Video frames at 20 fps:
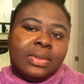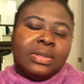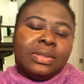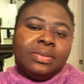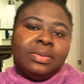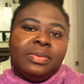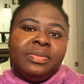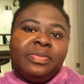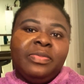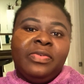
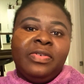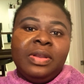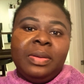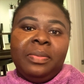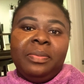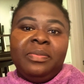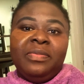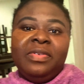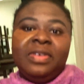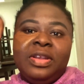
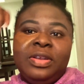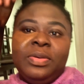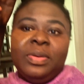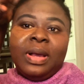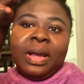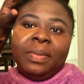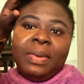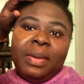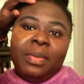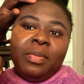Highlighting
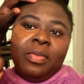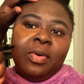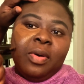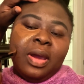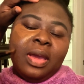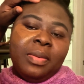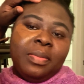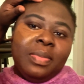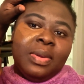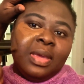
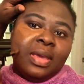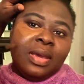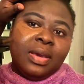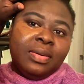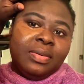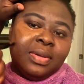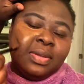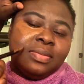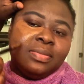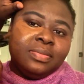the
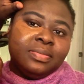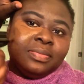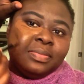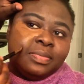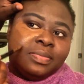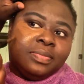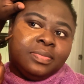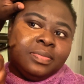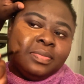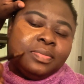
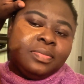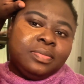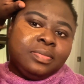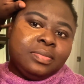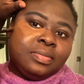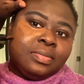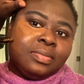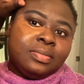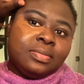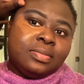areas of
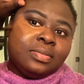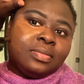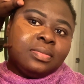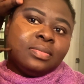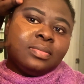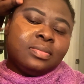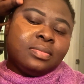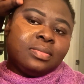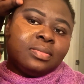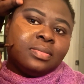her
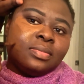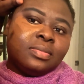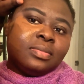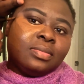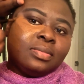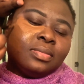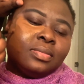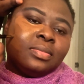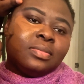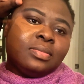face that are
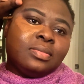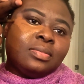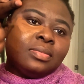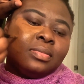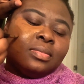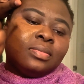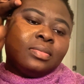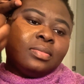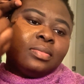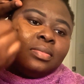
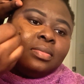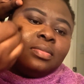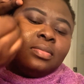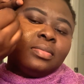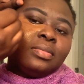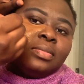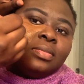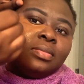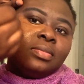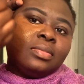darker.
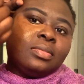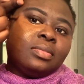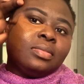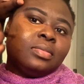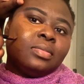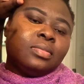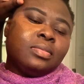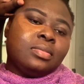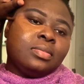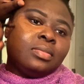So
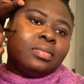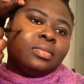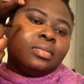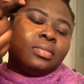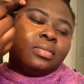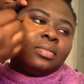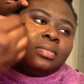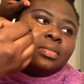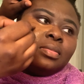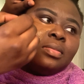when it's
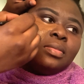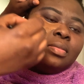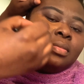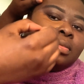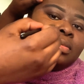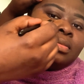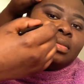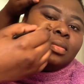all set